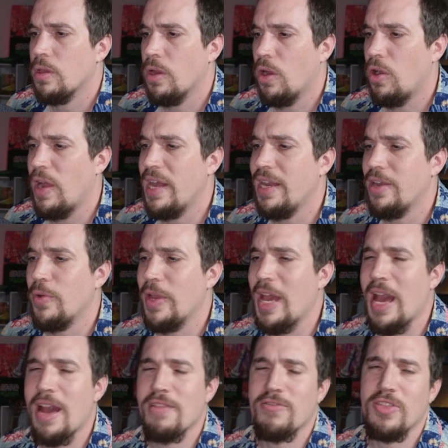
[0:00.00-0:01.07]
All right, here we
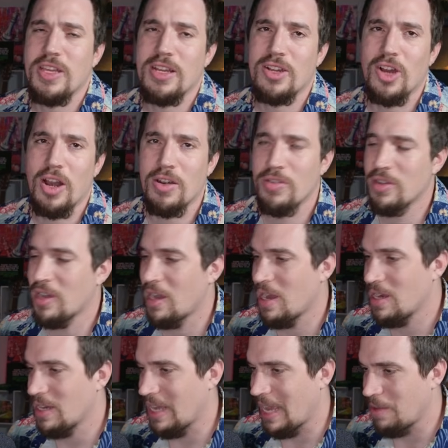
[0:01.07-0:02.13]
have the Caro
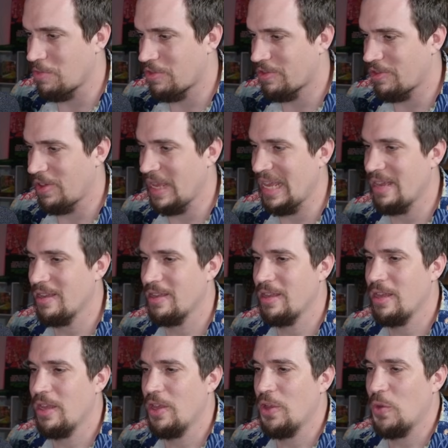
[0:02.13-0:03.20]
Kann game 3.
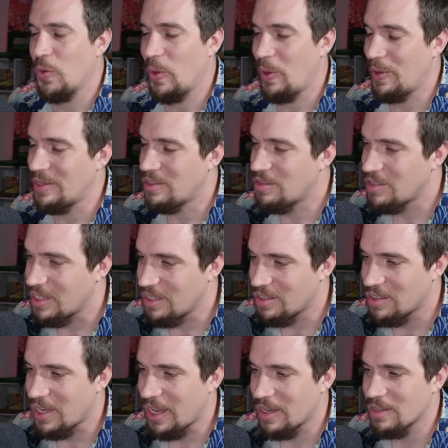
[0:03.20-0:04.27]
We're going
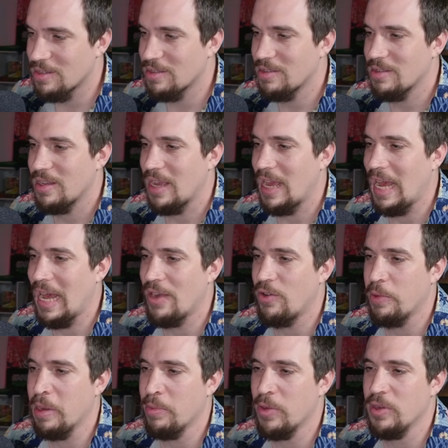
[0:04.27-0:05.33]
c6, and
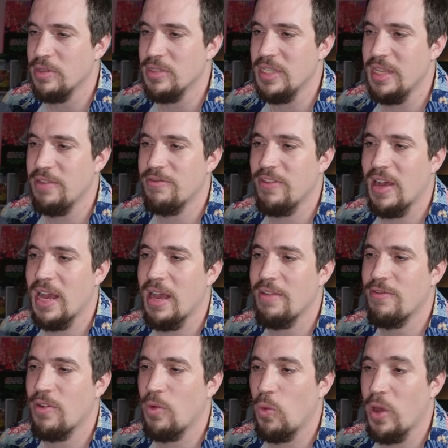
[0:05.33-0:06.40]
remember
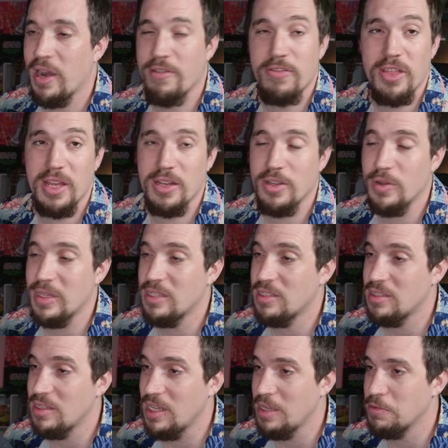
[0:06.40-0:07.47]
d5, whatever they do. It
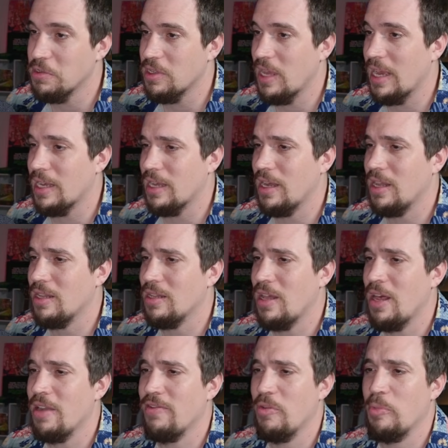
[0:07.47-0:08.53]
seems like a
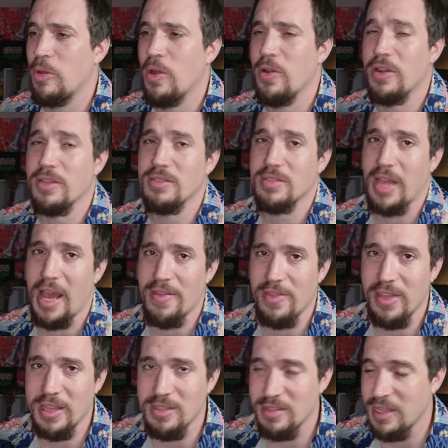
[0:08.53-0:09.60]
lot of opponents at
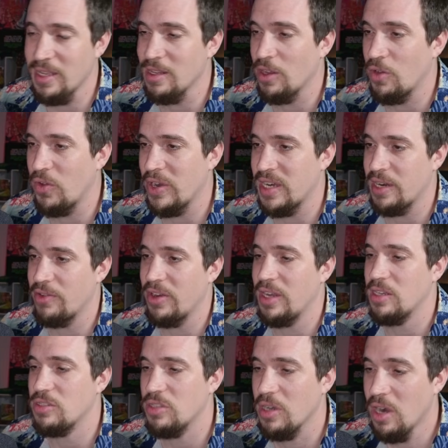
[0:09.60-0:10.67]
this ELO reading
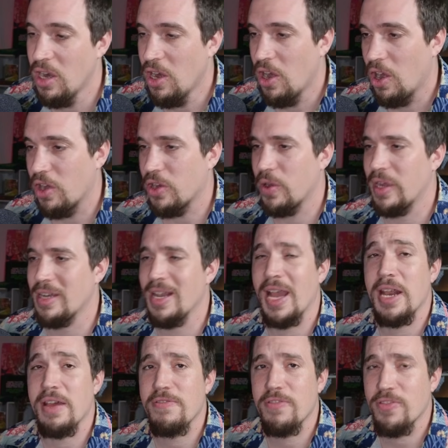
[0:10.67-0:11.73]
range are going
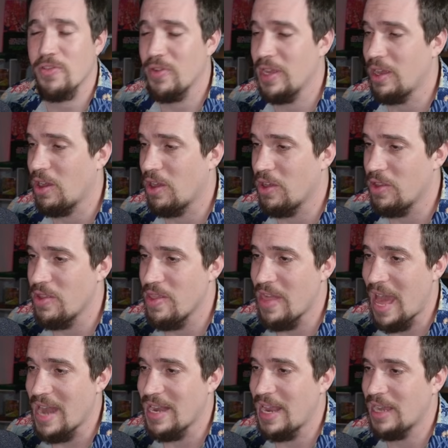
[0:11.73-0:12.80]
knight f3 on
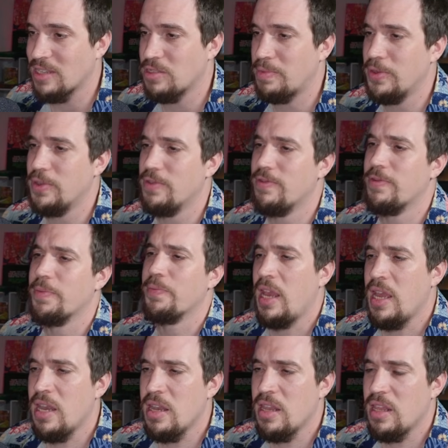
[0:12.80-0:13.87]
that next move.
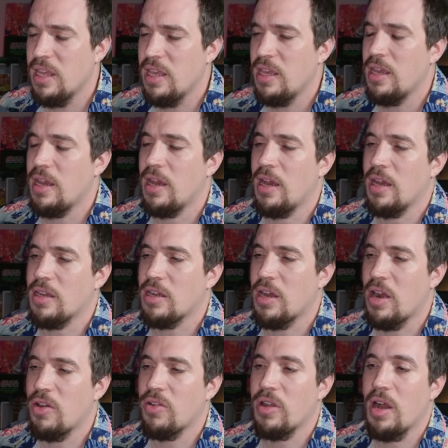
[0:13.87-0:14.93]
In the
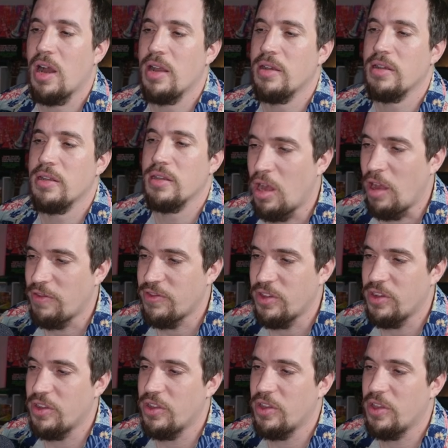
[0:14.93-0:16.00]
Caro Kann,
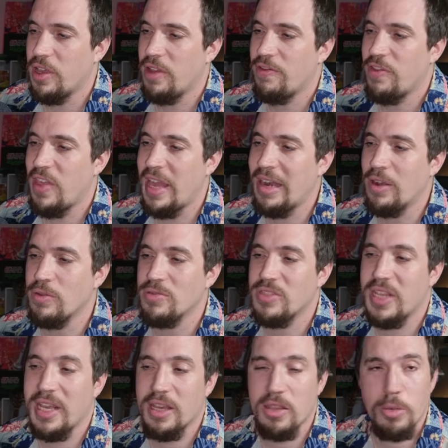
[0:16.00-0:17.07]
often if they don't
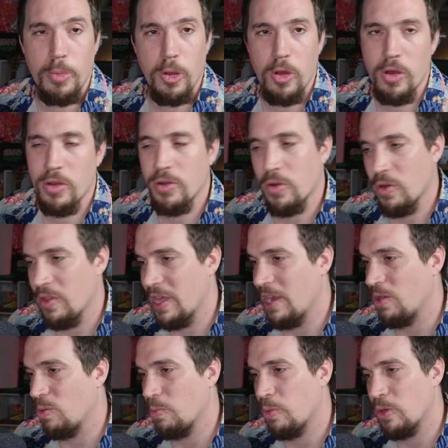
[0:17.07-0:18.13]
take the pawn or they
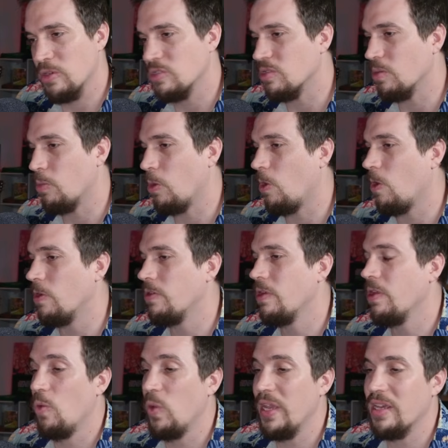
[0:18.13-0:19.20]
don't push the pawn,
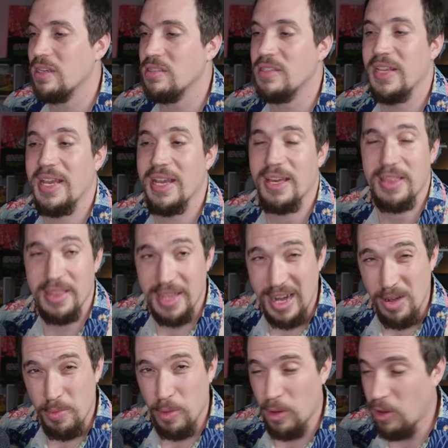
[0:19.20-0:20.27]
we can take
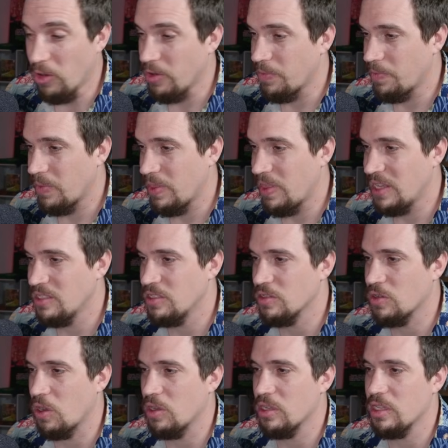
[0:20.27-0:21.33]
their pawn. And this is
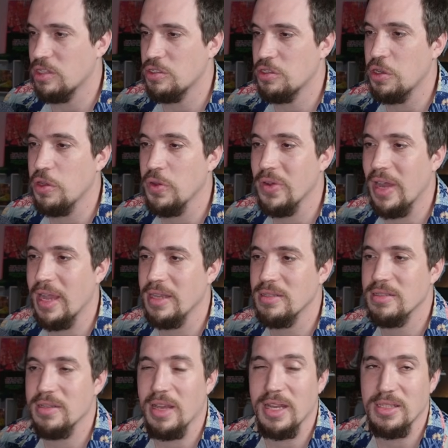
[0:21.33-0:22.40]
called the 2
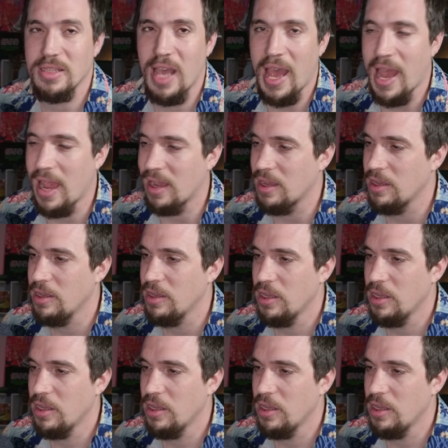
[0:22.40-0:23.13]
knights attack.